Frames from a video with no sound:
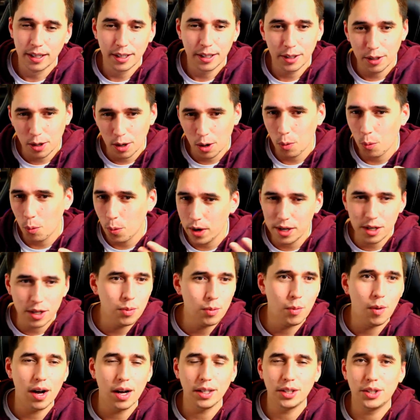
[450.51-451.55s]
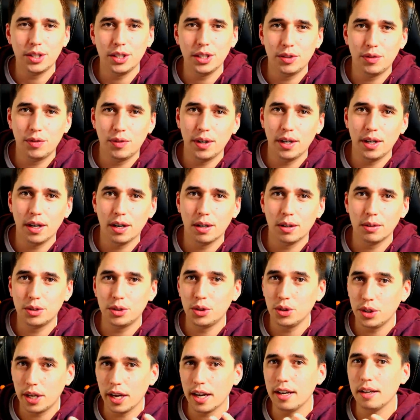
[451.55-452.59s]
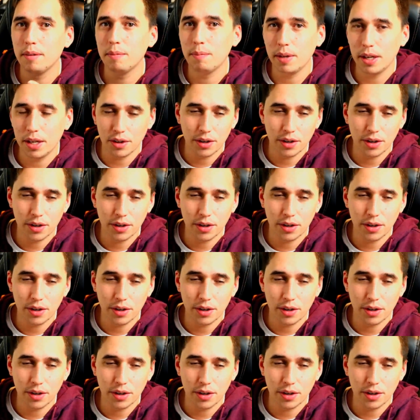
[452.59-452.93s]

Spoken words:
You know, when you watch these videos, you're getting me,